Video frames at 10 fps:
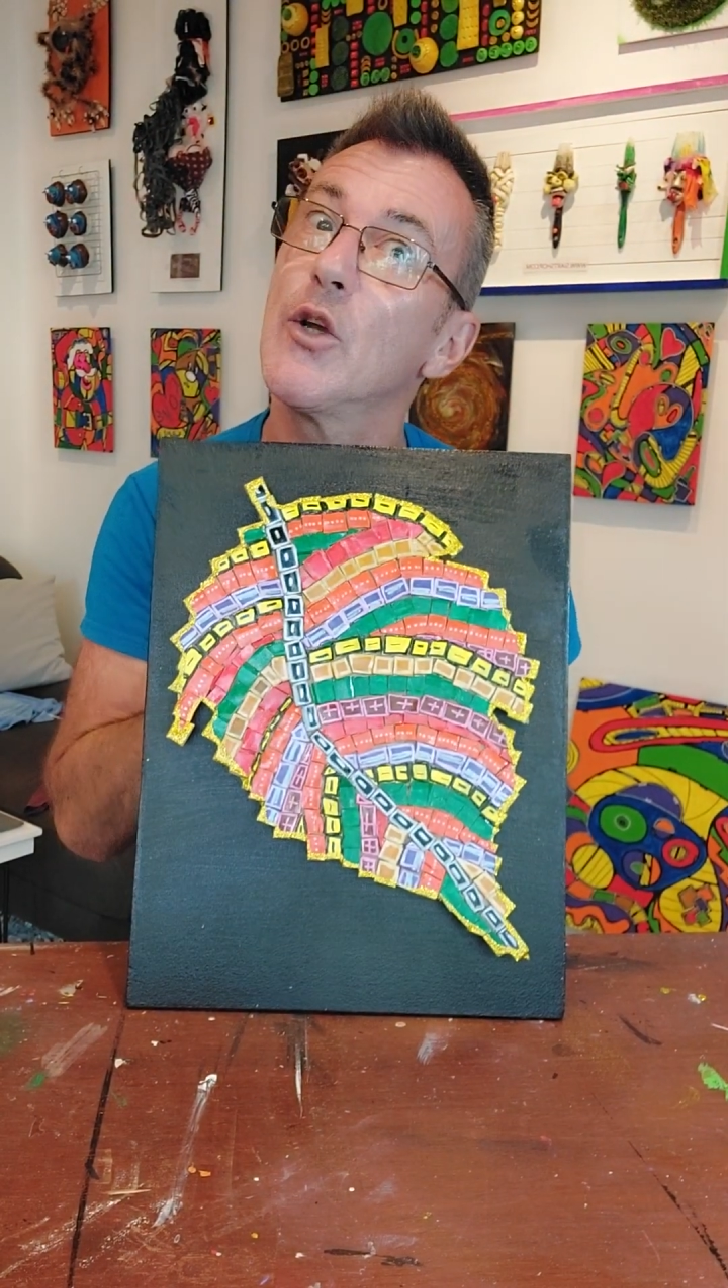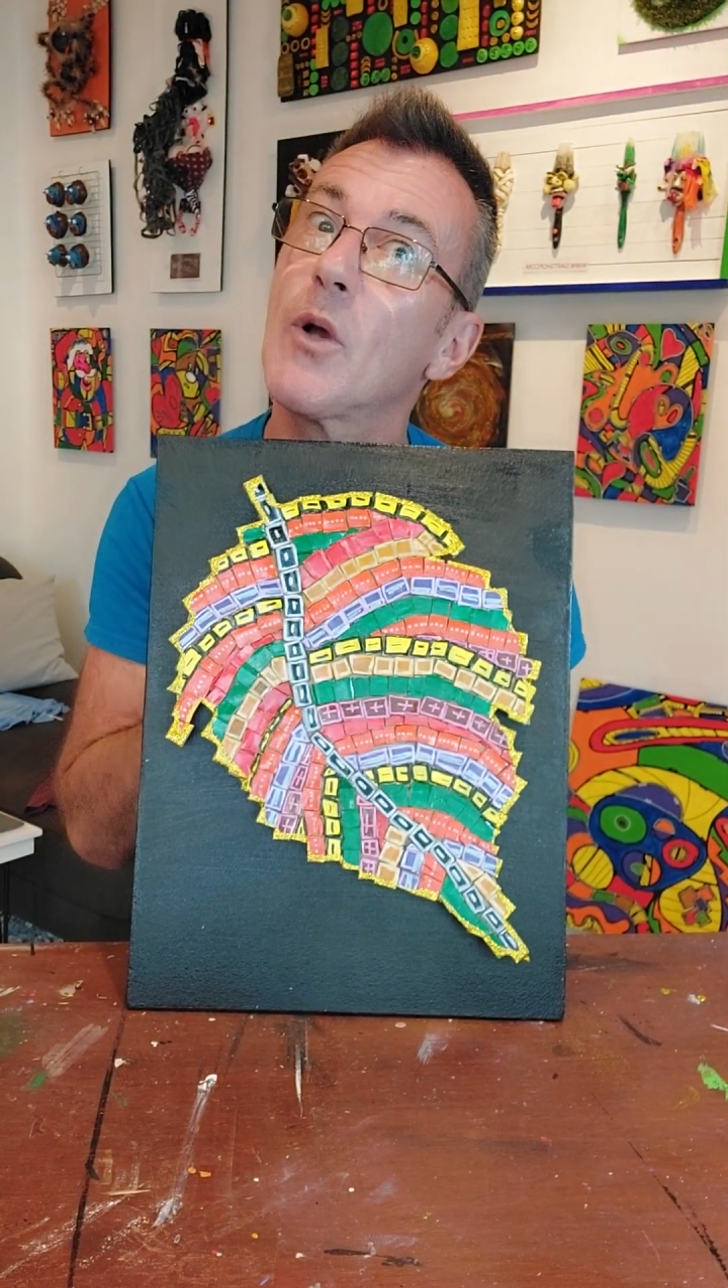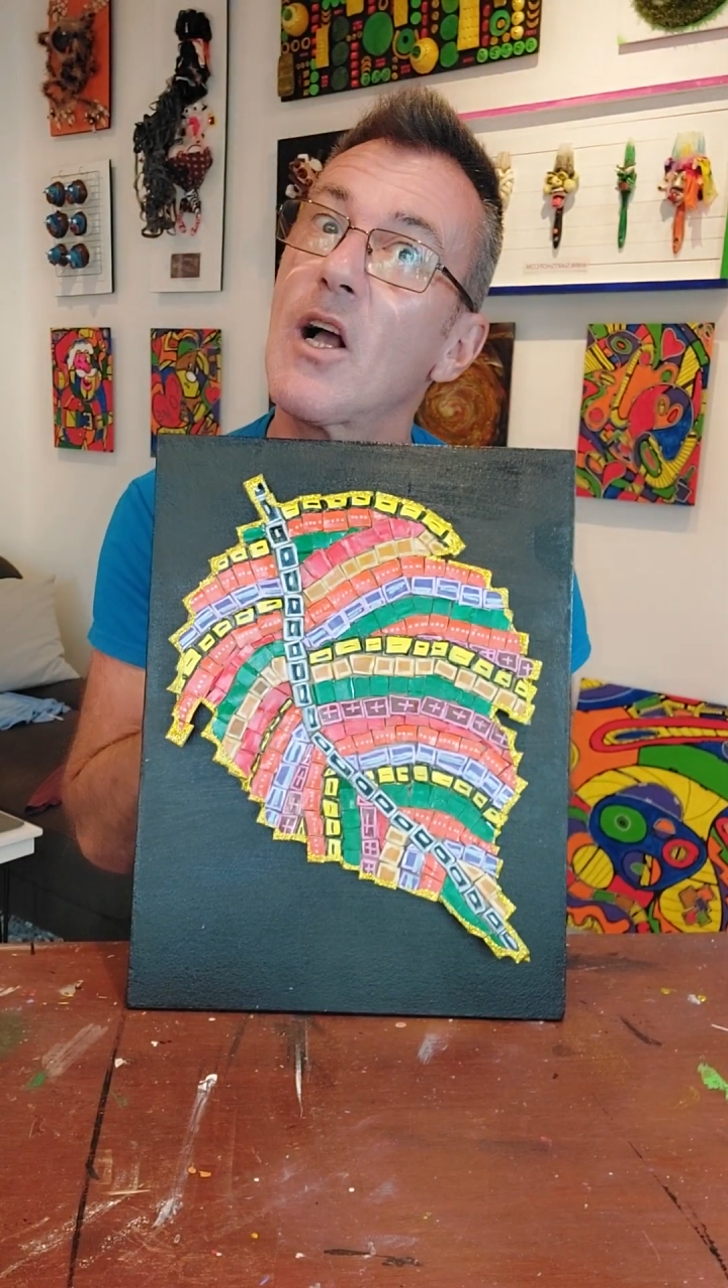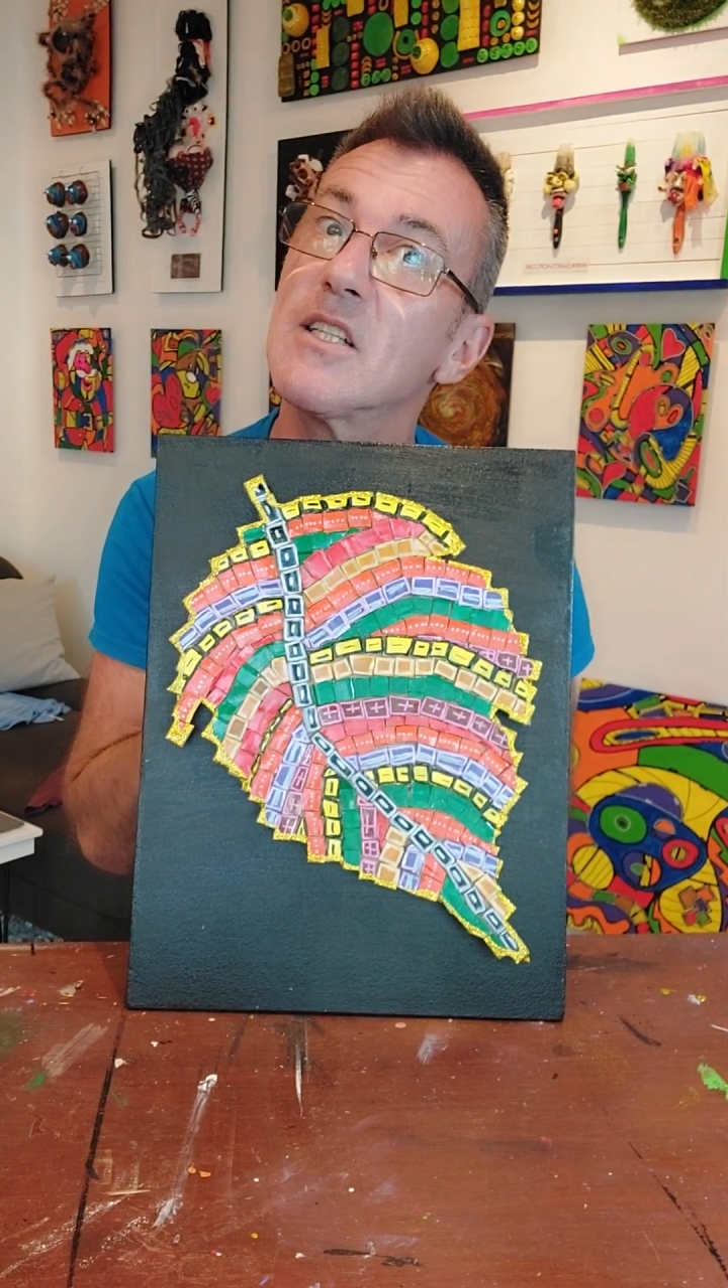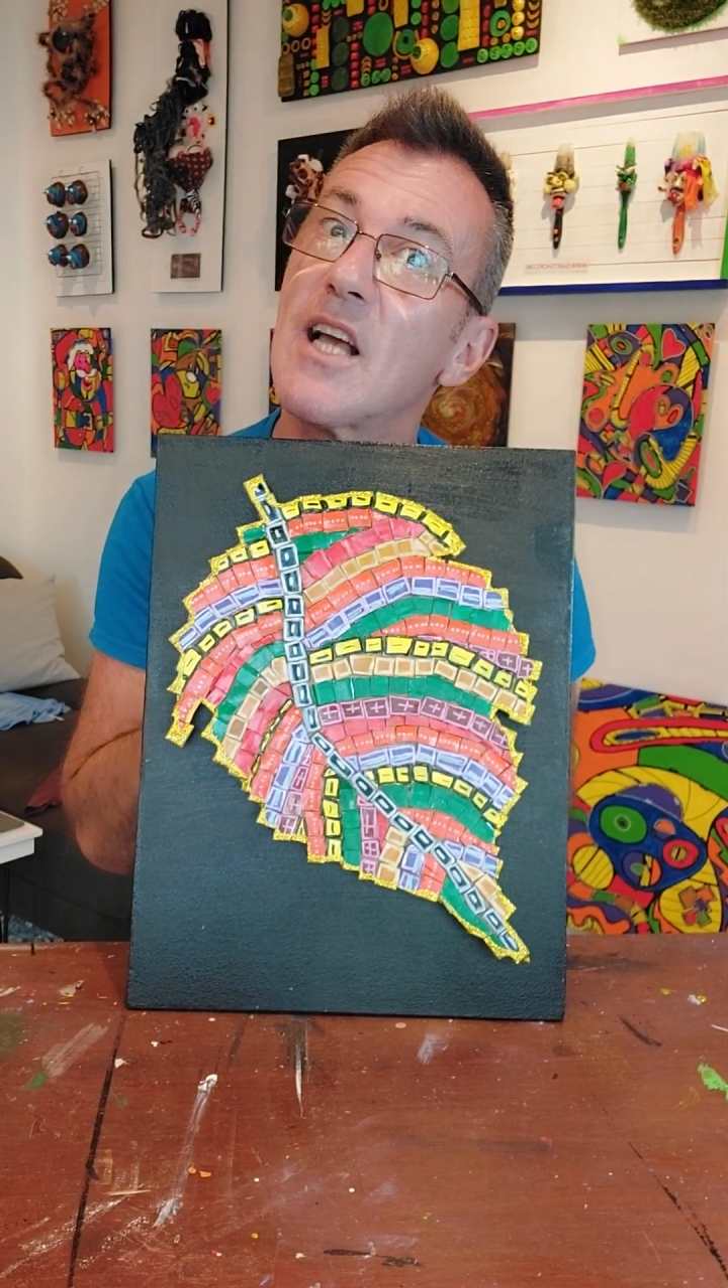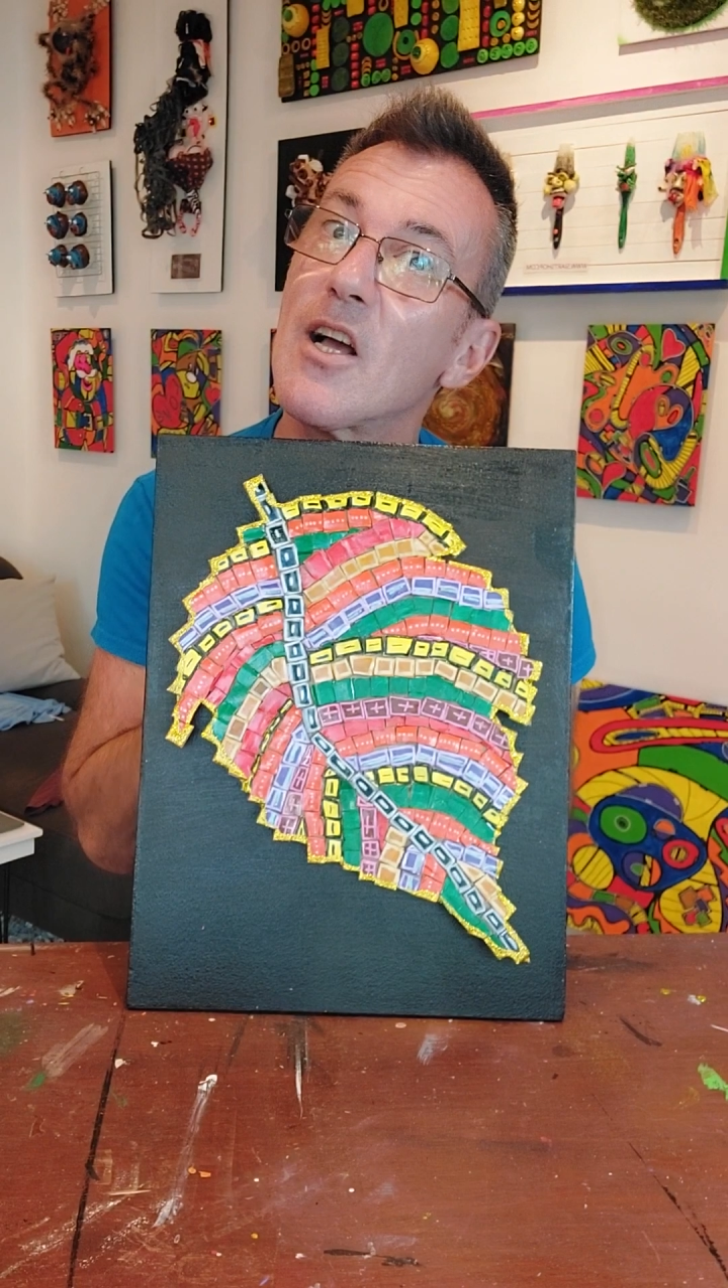you guys